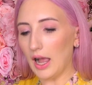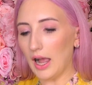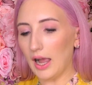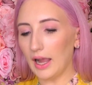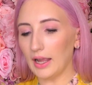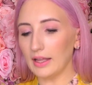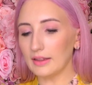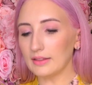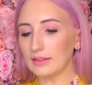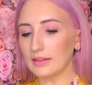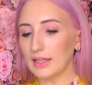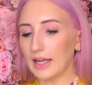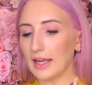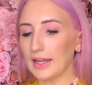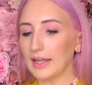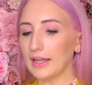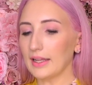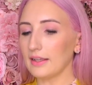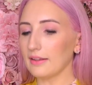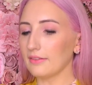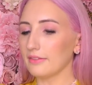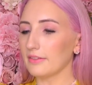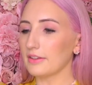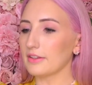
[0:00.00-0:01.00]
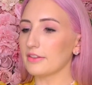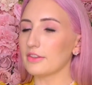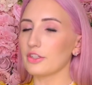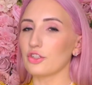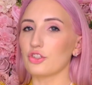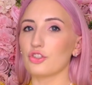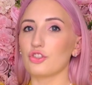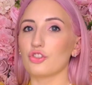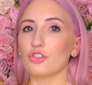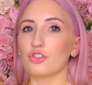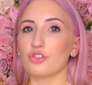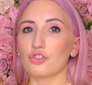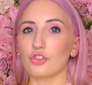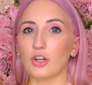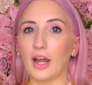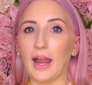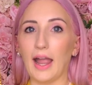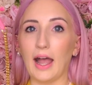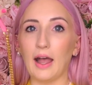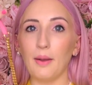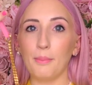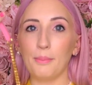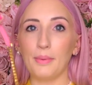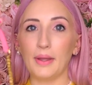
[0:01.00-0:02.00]
I like that the
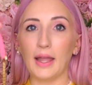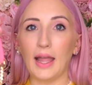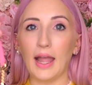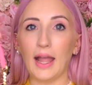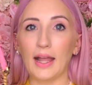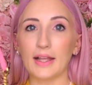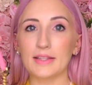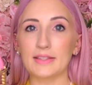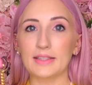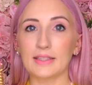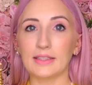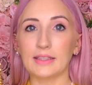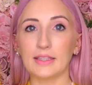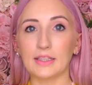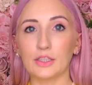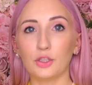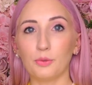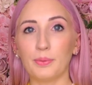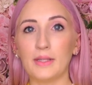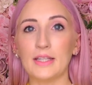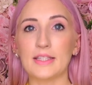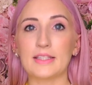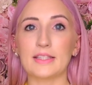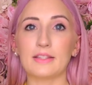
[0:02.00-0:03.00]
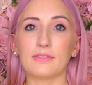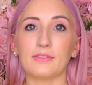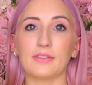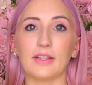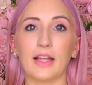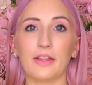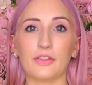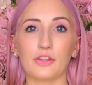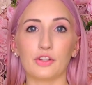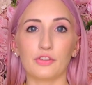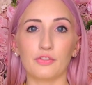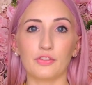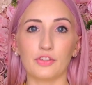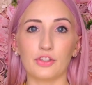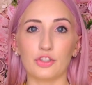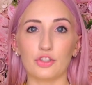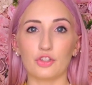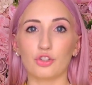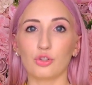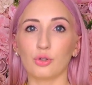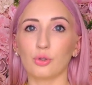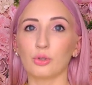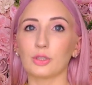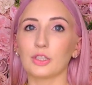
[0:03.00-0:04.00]
strap has a little piece of leather for the
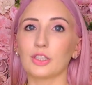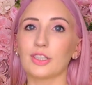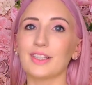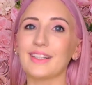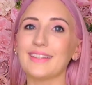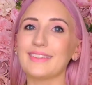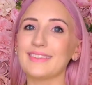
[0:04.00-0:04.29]
shoulder.